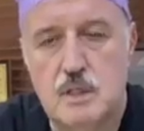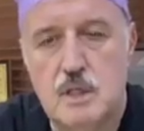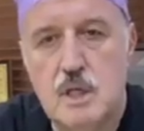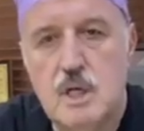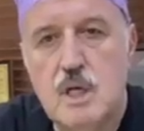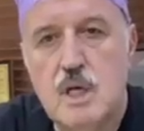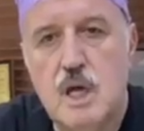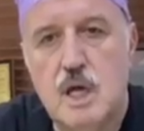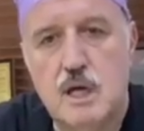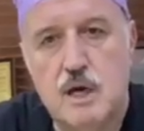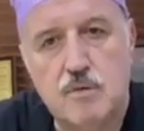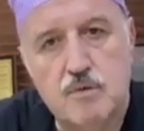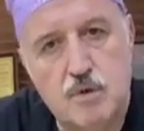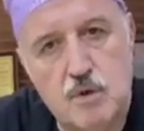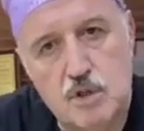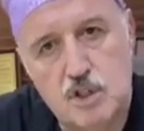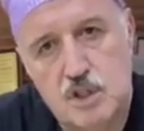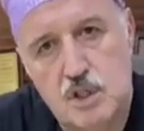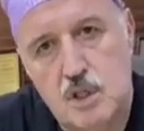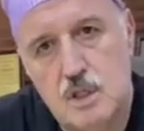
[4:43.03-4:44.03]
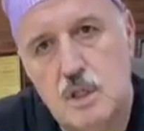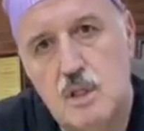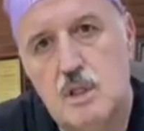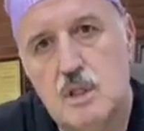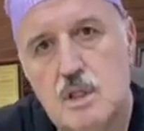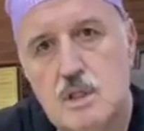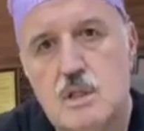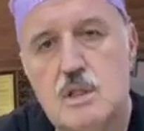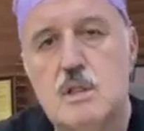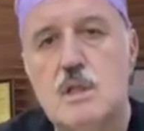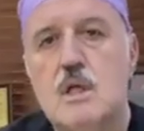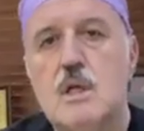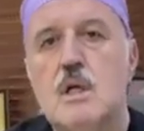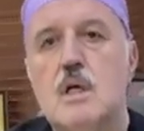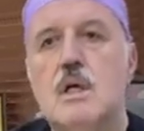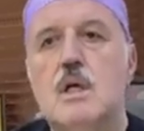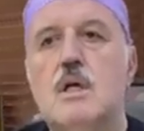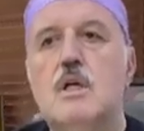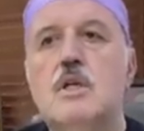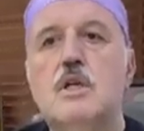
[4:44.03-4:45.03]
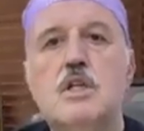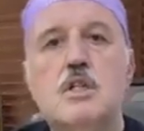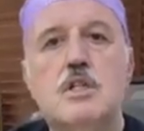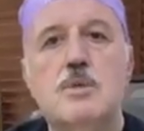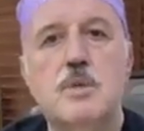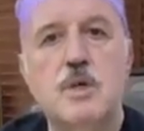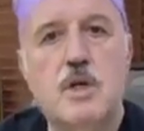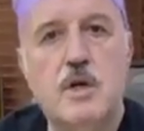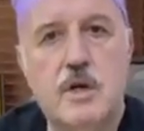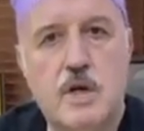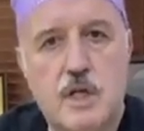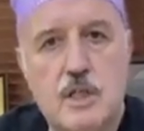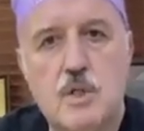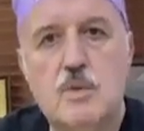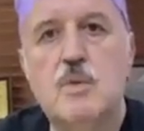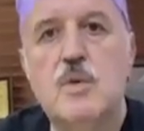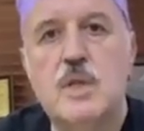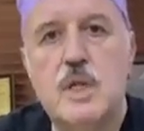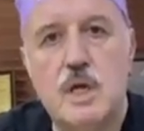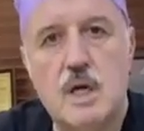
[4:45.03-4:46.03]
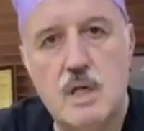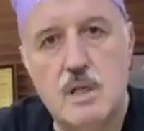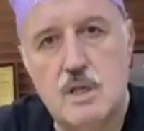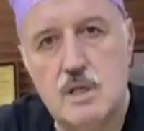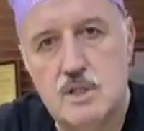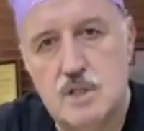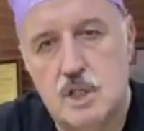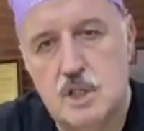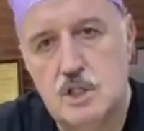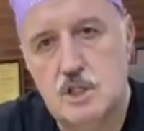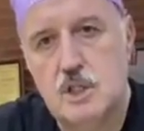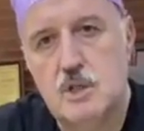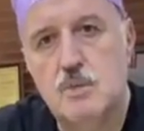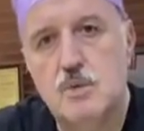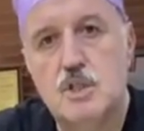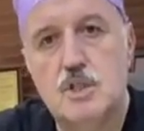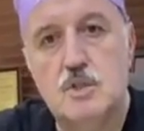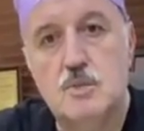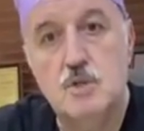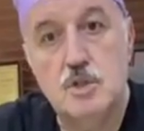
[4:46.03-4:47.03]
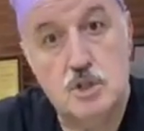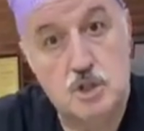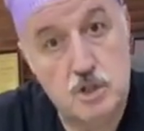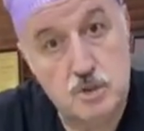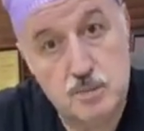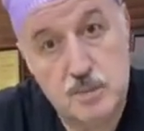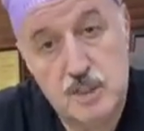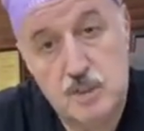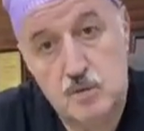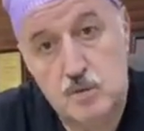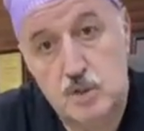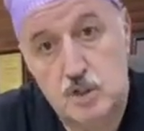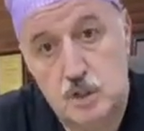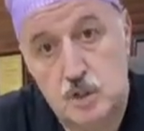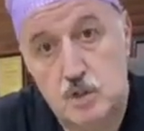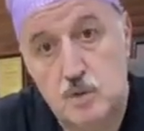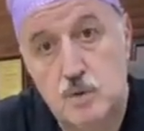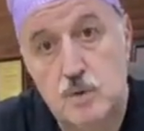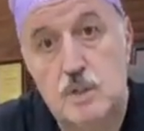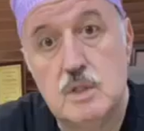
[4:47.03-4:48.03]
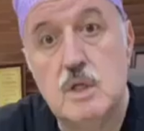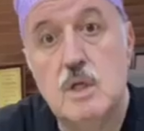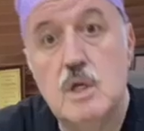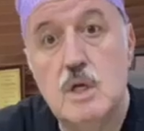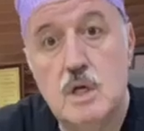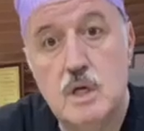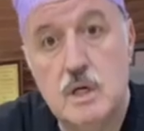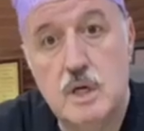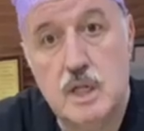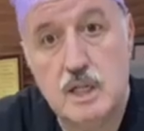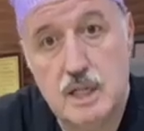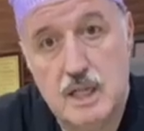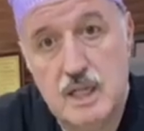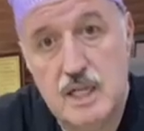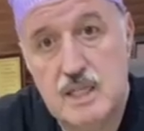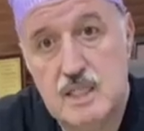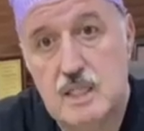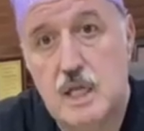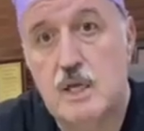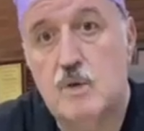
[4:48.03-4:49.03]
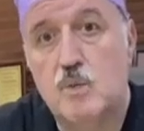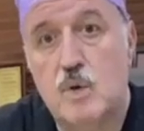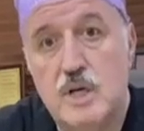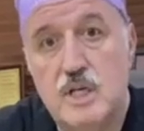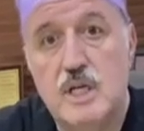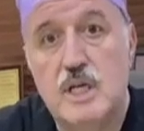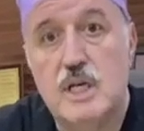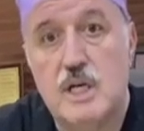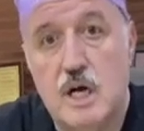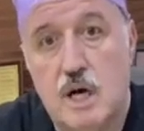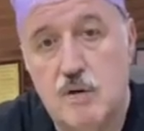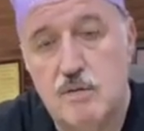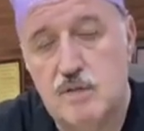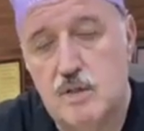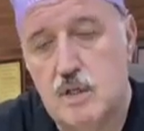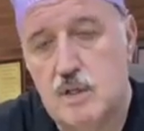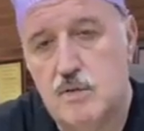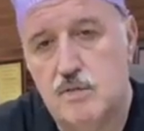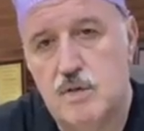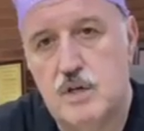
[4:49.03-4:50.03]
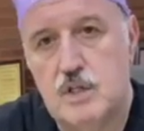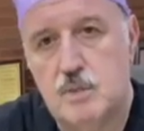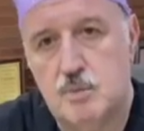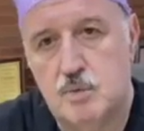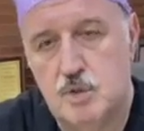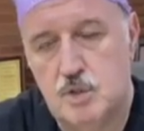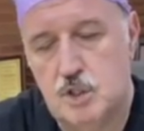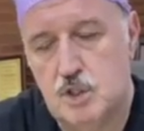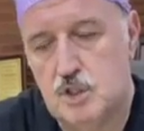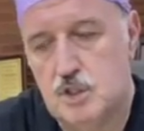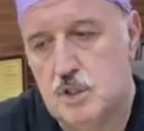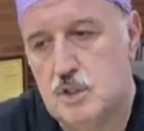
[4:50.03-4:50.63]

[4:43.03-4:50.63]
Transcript: And unfortunately, this needs to be corrected with another surgery, which we should do it not less than 1 year after the first procedure.